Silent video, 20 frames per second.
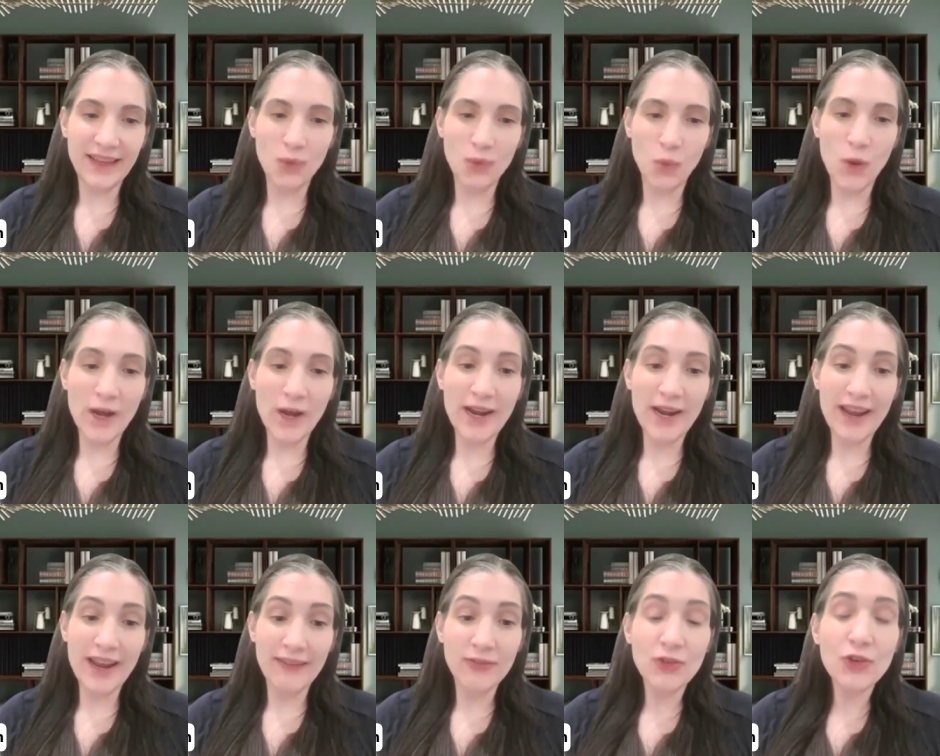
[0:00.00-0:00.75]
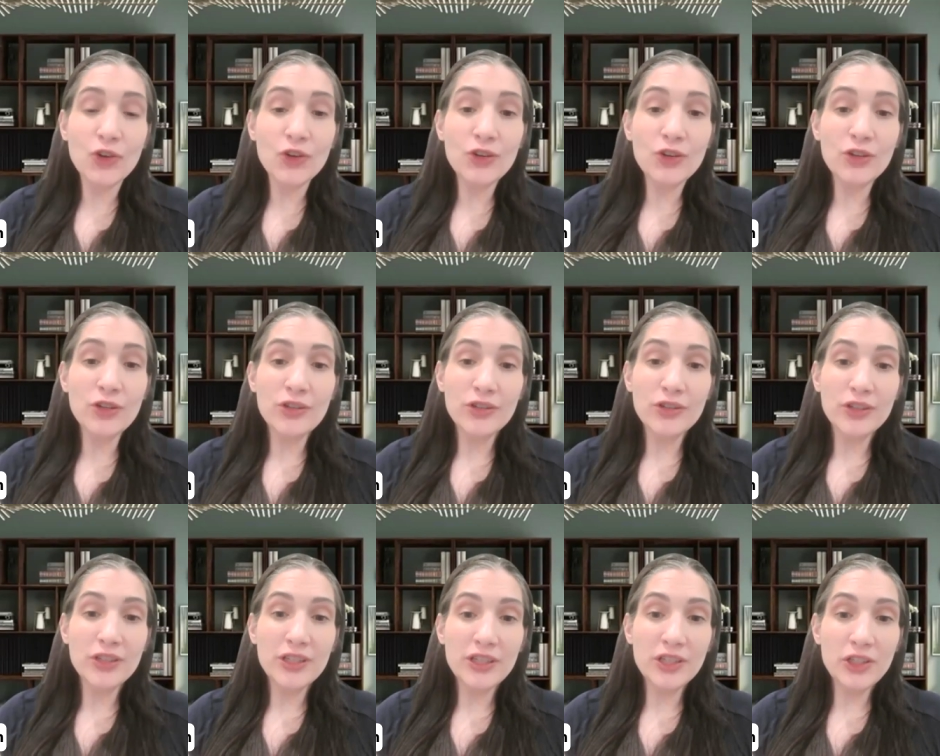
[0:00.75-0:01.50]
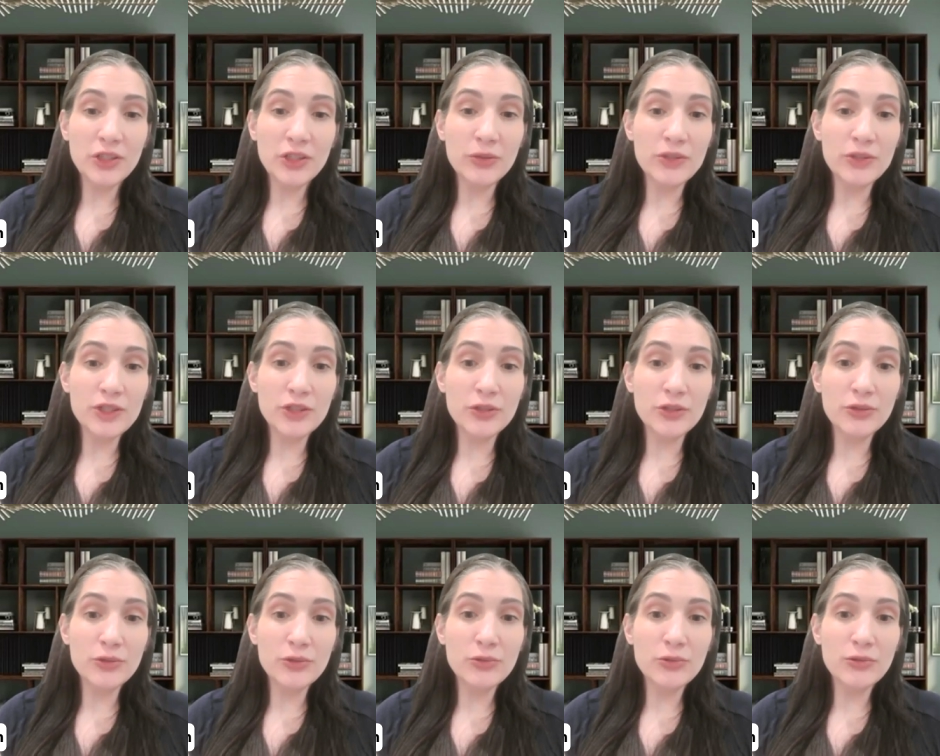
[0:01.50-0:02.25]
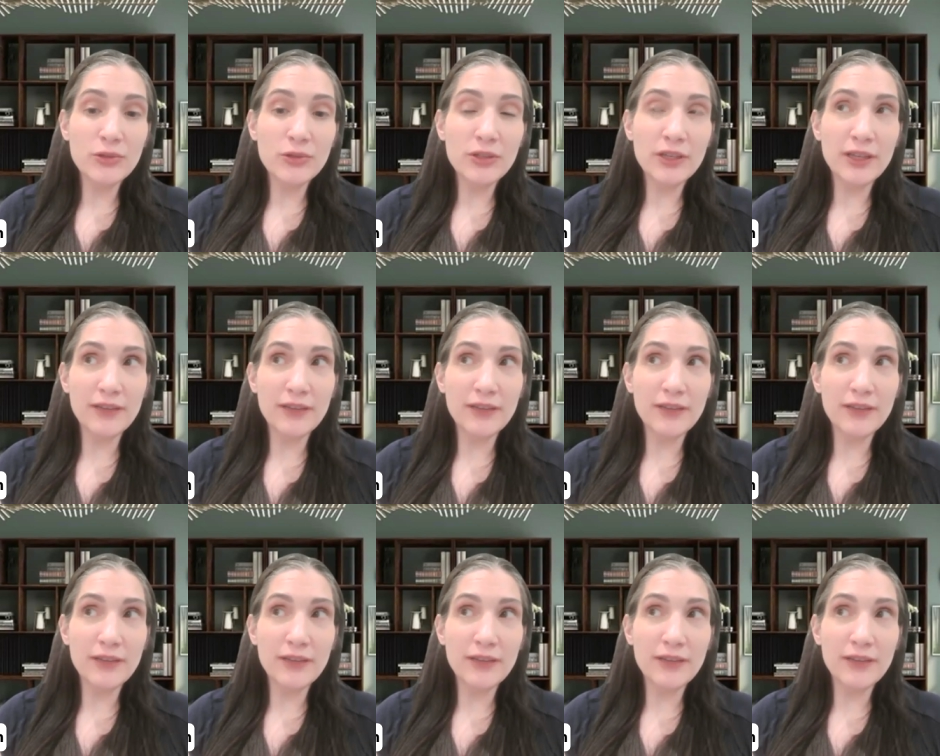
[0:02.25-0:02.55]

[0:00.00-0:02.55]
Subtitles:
whatever you do,